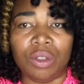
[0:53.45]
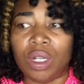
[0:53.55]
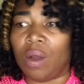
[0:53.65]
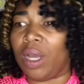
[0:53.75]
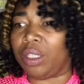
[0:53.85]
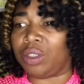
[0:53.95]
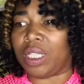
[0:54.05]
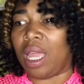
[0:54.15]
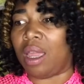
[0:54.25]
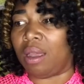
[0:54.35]
You don't
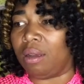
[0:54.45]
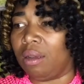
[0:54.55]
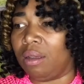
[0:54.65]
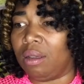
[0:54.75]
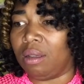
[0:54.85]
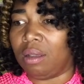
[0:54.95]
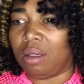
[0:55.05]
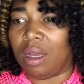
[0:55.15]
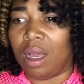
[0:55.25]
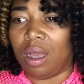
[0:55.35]
understand
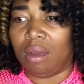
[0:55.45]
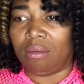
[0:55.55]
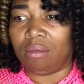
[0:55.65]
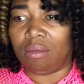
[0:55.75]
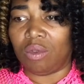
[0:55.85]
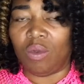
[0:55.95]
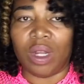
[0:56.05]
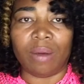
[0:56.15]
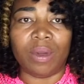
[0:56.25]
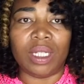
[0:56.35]
um, what
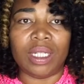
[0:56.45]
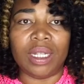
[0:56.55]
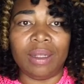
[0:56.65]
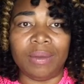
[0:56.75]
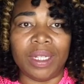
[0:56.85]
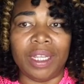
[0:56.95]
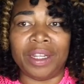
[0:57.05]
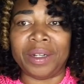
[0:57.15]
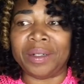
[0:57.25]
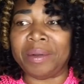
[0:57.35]
I'm really dealing with here.